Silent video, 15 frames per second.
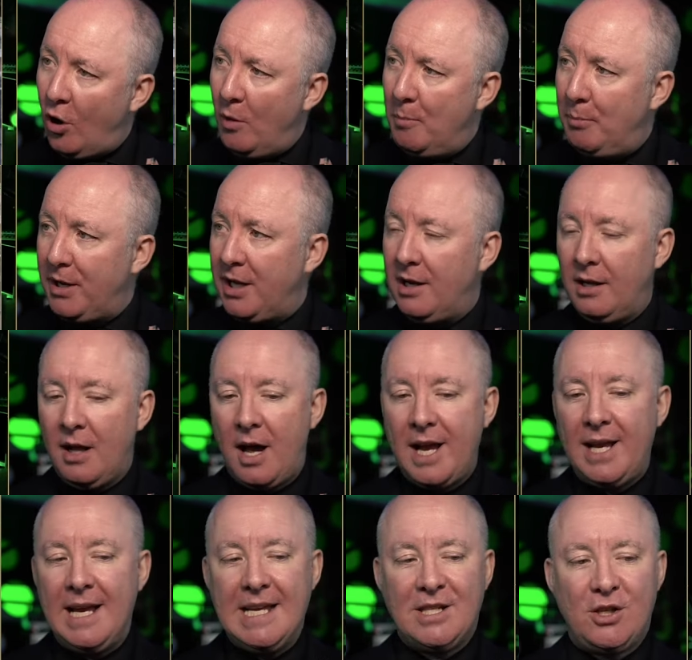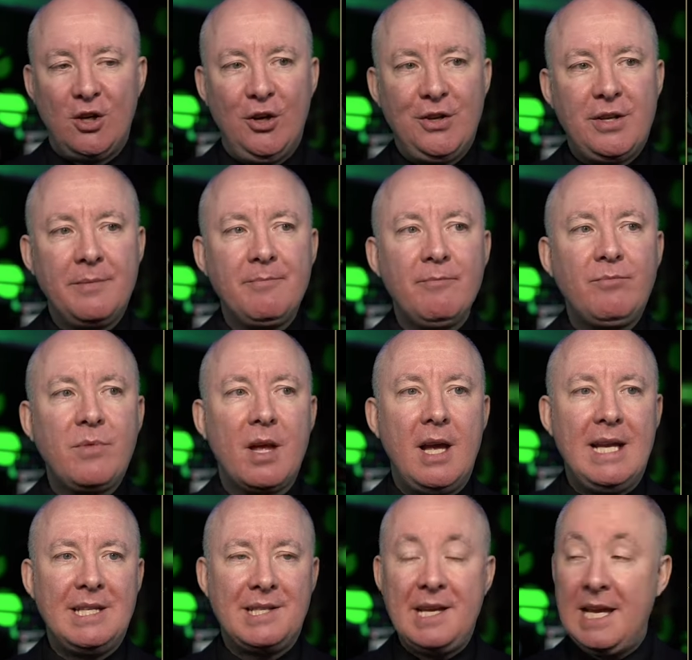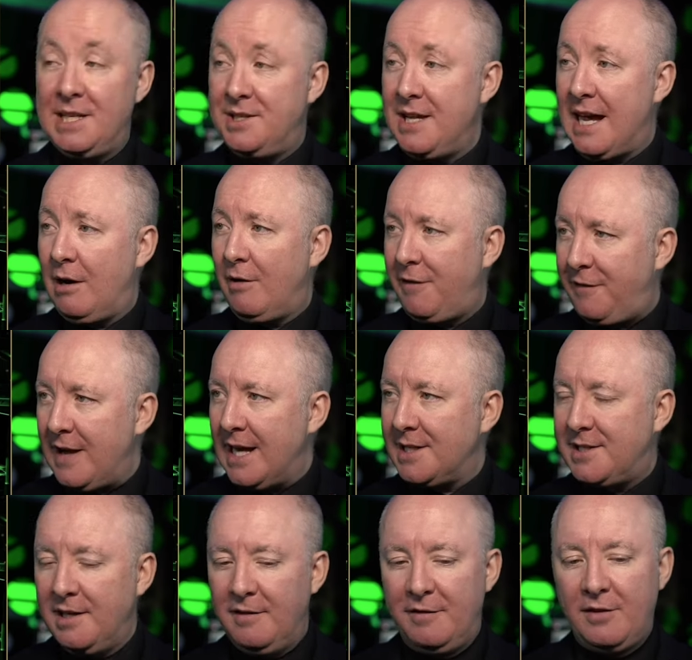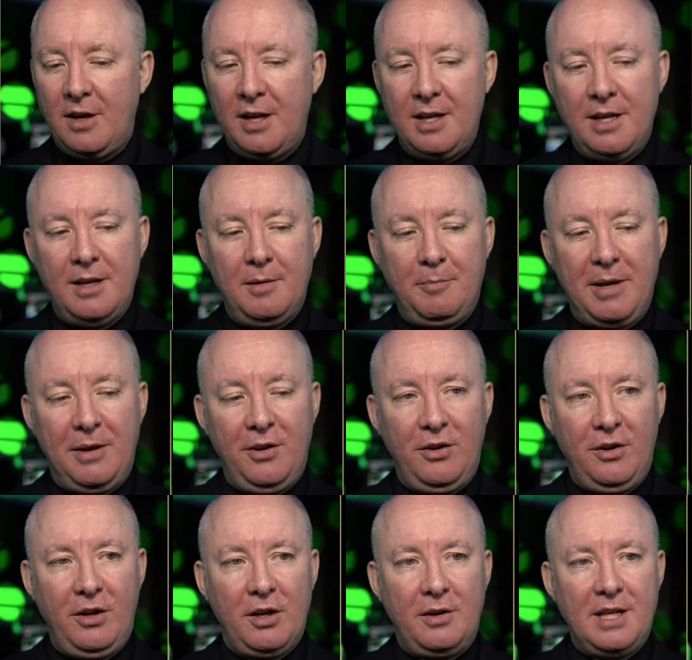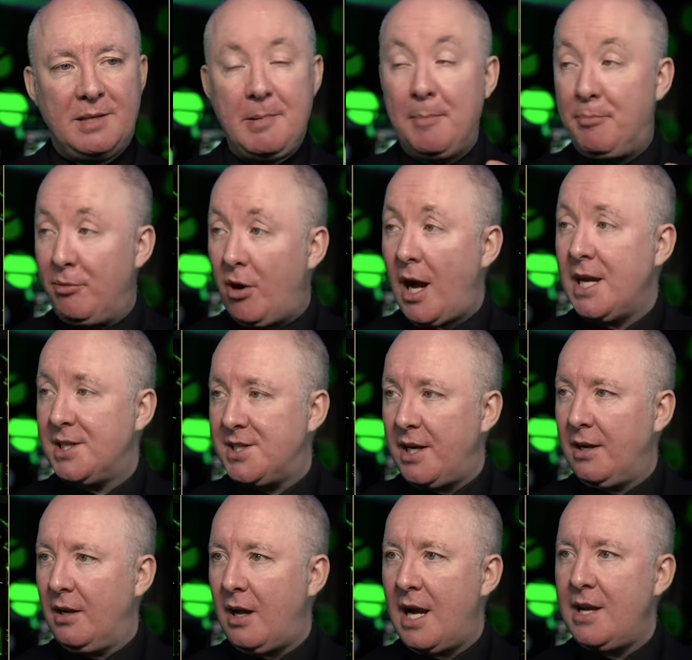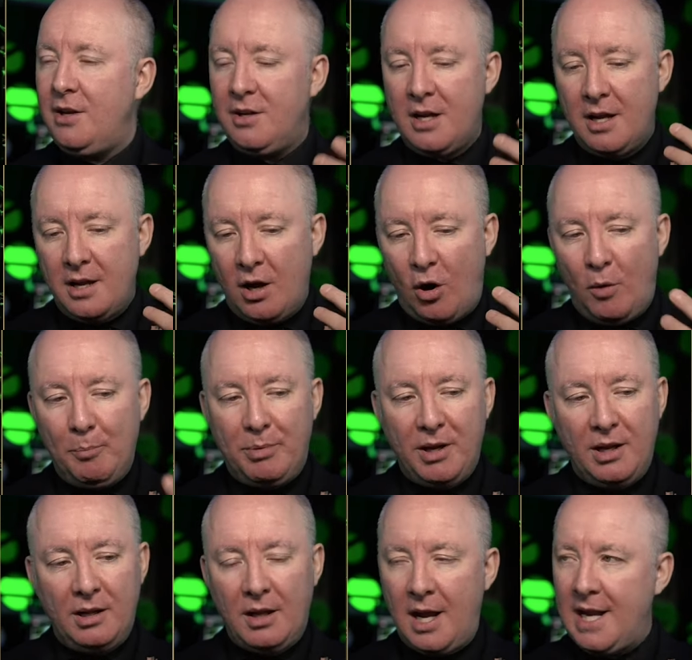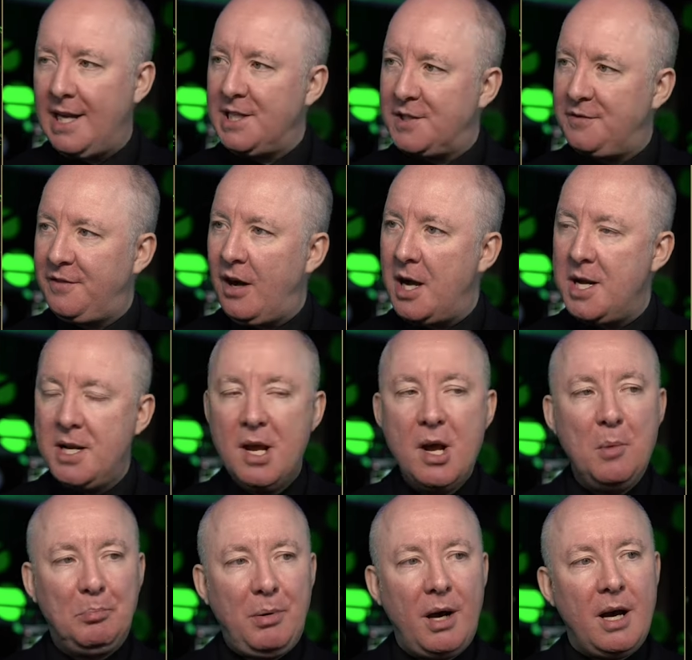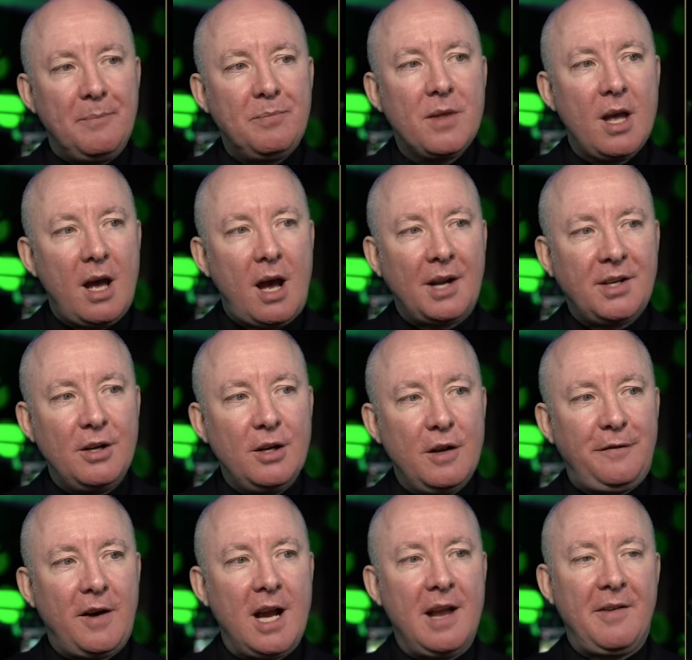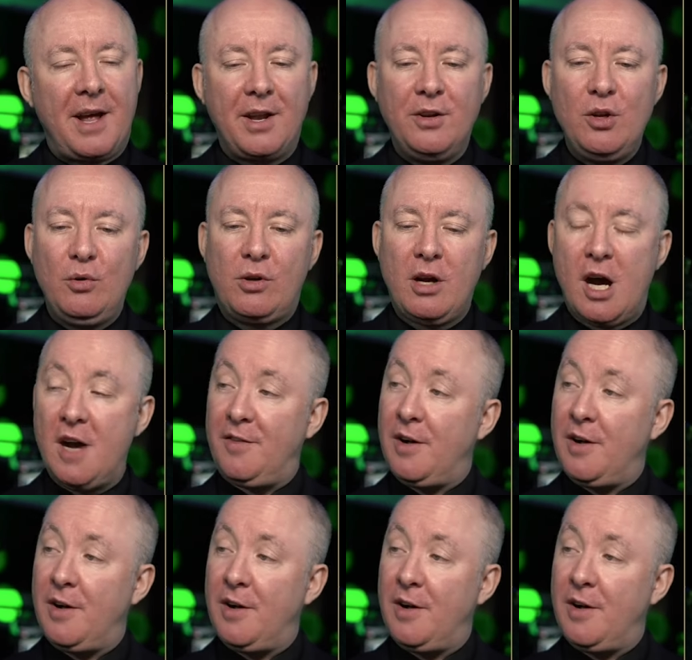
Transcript: Ambient light is good, is now effective. You don't need to be bright sunlight. Ambient light is fine. But I don't know if I had a new car,